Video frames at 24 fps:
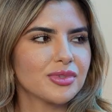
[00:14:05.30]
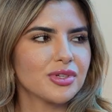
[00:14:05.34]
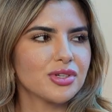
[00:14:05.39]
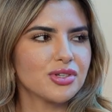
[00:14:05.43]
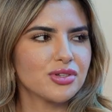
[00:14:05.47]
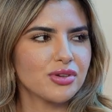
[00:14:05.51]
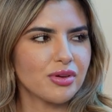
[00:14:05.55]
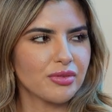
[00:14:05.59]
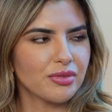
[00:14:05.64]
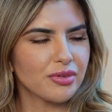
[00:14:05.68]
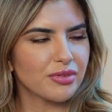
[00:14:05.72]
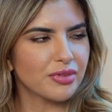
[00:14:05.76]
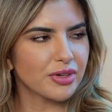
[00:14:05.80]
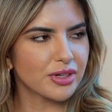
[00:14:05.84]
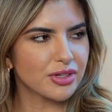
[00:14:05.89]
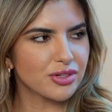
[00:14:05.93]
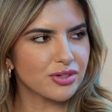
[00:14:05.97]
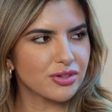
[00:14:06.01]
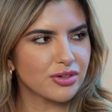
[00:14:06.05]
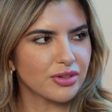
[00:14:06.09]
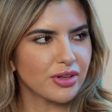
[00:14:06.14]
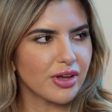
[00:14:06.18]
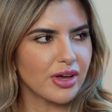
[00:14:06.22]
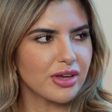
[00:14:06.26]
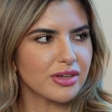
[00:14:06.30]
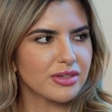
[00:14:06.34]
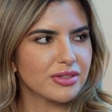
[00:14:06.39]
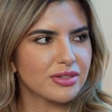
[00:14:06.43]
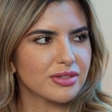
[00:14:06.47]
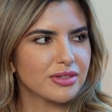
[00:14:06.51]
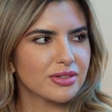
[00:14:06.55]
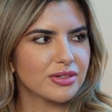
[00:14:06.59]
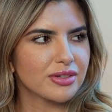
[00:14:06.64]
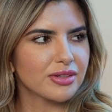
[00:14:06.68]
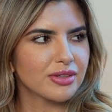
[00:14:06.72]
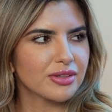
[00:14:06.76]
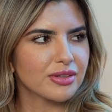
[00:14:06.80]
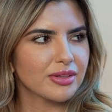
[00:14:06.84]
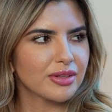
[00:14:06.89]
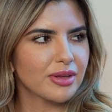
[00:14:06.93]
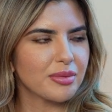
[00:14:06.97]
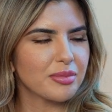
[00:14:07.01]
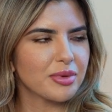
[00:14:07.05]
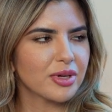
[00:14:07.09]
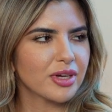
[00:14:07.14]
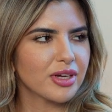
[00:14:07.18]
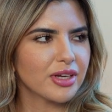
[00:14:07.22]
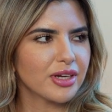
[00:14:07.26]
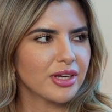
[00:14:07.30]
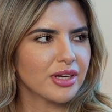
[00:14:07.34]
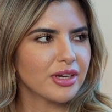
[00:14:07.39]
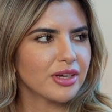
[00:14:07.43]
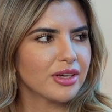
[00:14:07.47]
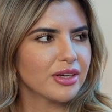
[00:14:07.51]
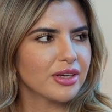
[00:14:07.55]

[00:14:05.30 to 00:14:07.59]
Did you ever fix your last Lamborghini?